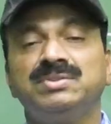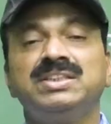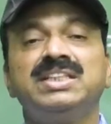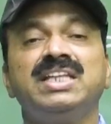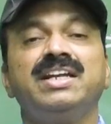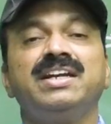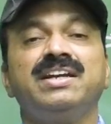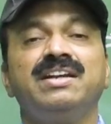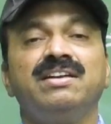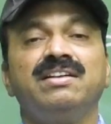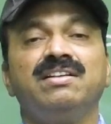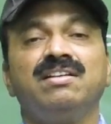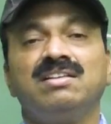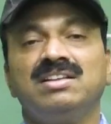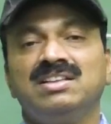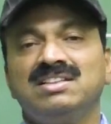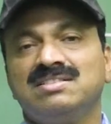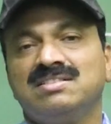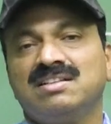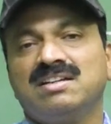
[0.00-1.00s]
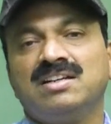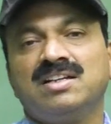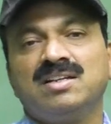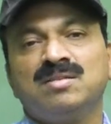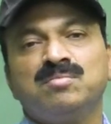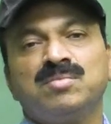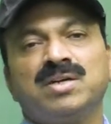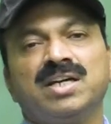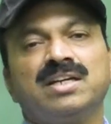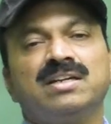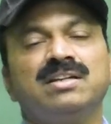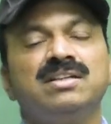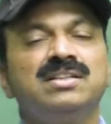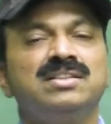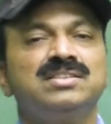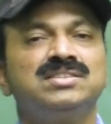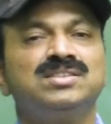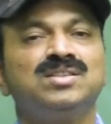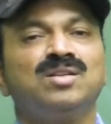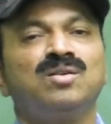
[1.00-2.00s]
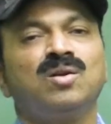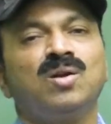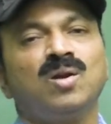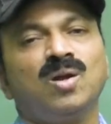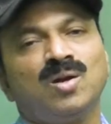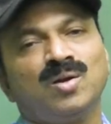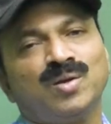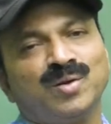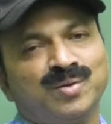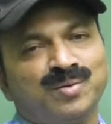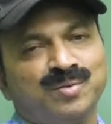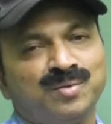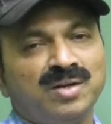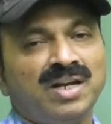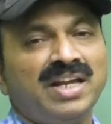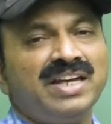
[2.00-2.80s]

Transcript: Wither India, all these are written by Jawaharlal Nehru.